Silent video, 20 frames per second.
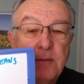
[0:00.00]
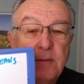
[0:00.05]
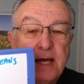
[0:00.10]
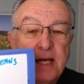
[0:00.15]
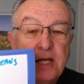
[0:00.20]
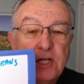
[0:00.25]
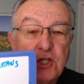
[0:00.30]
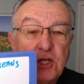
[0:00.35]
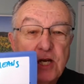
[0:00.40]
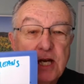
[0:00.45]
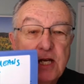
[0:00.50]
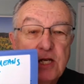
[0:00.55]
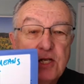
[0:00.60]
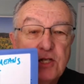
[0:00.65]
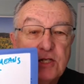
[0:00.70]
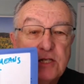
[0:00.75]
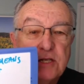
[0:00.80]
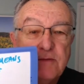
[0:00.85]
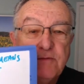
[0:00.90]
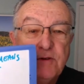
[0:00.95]
make
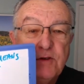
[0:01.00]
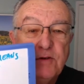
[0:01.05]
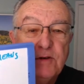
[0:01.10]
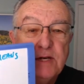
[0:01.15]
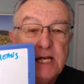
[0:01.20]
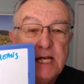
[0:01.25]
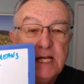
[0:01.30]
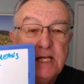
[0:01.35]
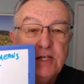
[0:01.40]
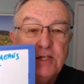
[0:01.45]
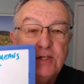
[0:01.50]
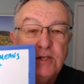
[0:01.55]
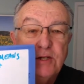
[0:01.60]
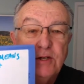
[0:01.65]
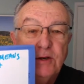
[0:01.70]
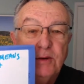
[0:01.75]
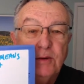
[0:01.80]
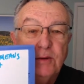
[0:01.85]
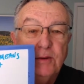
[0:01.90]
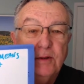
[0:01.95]
changes if you need
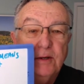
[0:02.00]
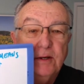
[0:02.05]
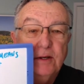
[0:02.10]
to.